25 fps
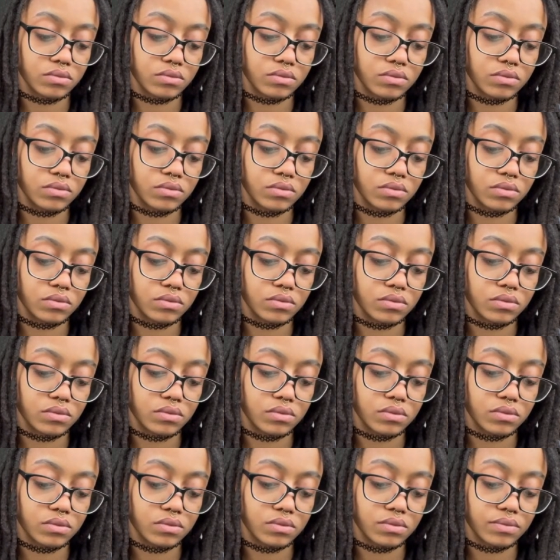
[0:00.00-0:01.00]

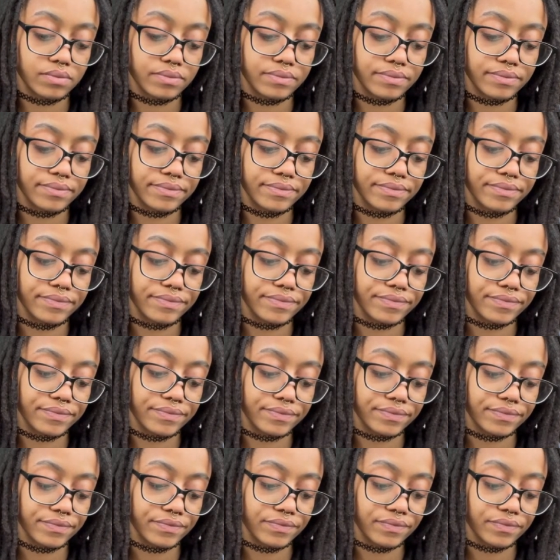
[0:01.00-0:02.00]

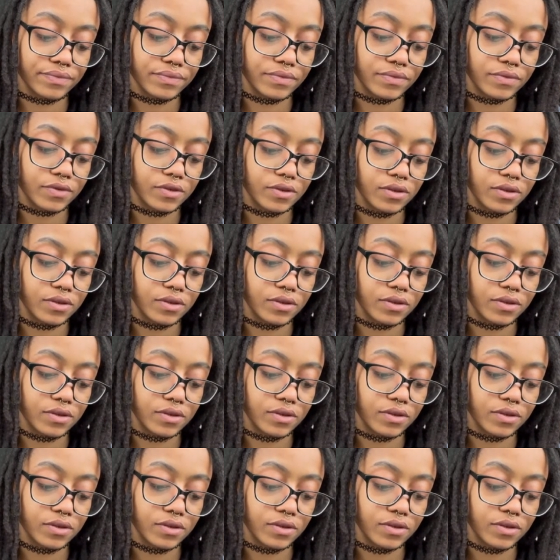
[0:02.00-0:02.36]
(silence)